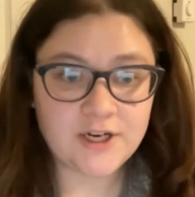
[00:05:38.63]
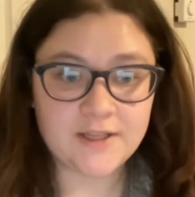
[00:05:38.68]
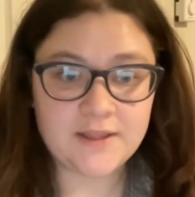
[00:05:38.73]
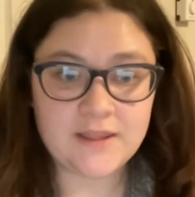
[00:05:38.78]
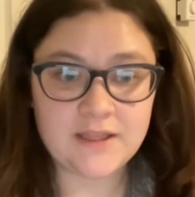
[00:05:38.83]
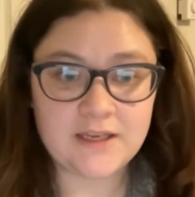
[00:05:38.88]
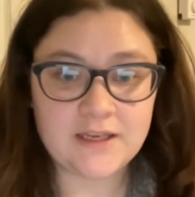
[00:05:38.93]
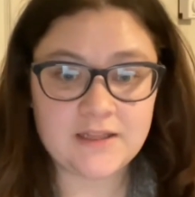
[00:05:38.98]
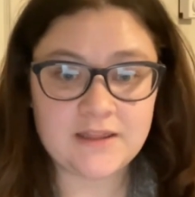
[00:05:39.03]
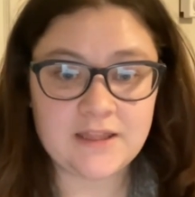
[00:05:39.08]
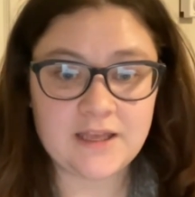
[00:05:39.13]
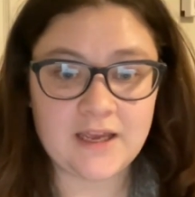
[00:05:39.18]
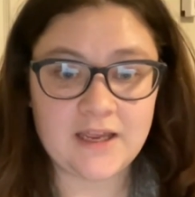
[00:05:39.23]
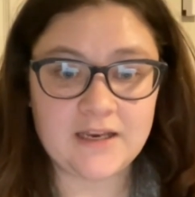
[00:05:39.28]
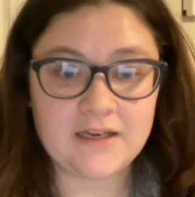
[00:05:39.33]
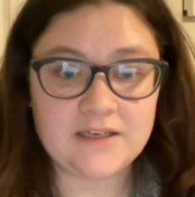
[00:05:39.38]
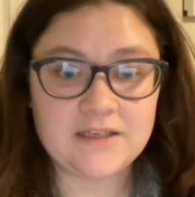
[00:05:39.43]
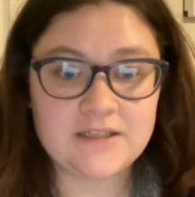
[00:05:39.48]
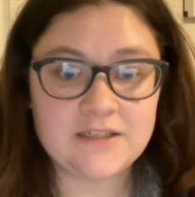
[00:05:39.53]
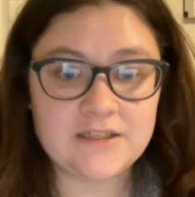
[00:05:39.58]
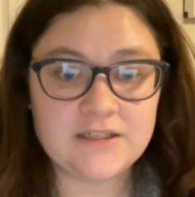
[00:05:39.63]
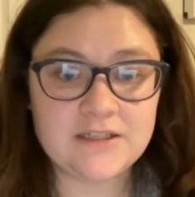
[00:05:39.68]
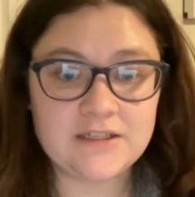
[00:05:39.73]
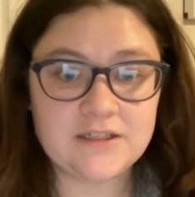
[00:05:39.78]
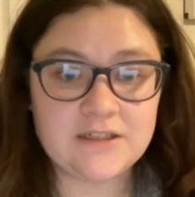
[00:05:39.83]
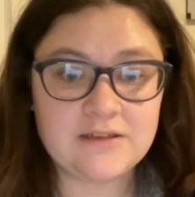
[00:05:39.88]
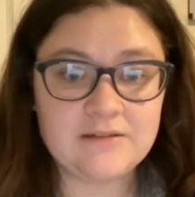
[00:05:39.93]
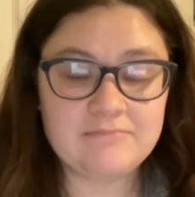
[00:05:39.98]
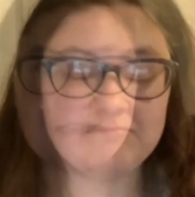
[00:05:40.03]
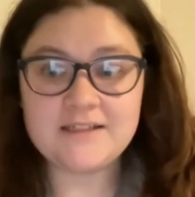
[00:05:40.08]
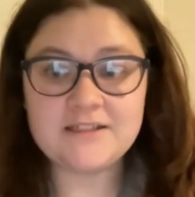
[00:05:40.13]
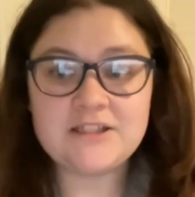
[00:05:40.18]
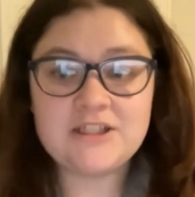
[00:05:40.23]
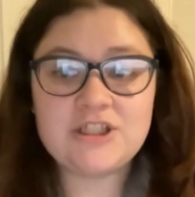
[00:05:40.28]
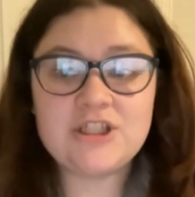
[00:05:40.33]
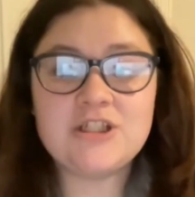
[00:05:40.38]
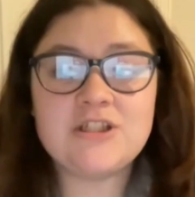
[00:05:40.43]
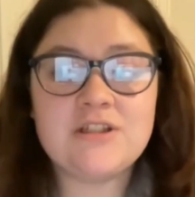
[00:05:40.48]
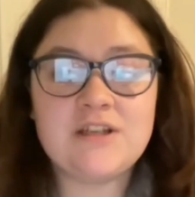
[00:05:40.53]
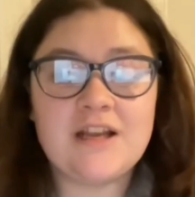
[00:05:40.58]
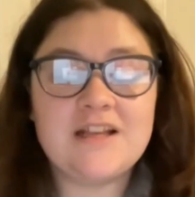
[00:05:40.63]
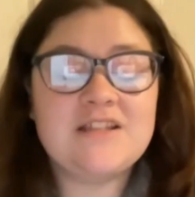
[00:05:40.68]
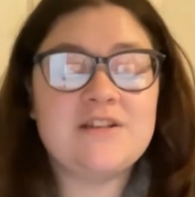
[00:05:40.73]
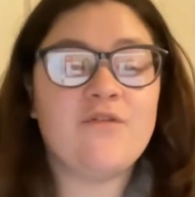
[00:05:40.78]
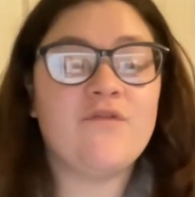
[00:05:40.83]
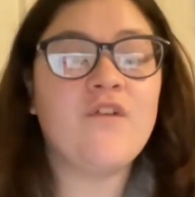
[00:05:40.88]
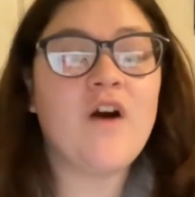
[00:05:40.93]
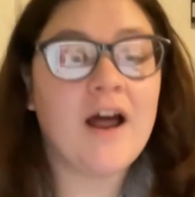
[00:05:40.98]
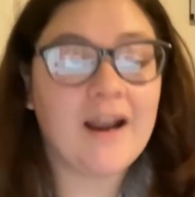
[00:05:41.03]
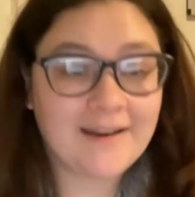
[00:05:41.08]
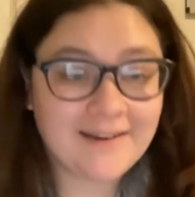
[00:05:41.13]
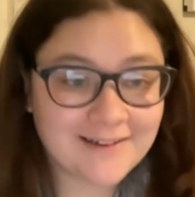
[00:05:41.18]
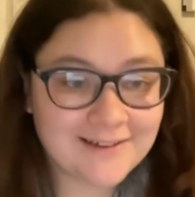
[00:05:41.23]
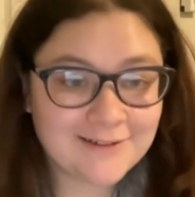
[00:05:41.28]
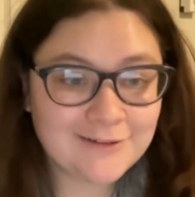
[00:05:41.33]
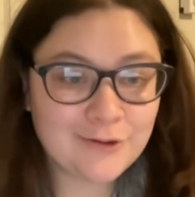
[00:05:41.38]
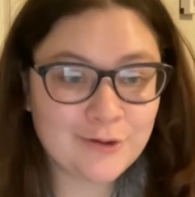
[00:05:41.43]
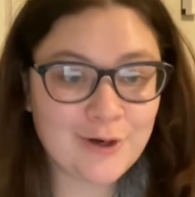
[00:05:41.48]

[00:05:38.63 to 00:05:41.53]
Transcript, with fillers: I think that it's just it's fun.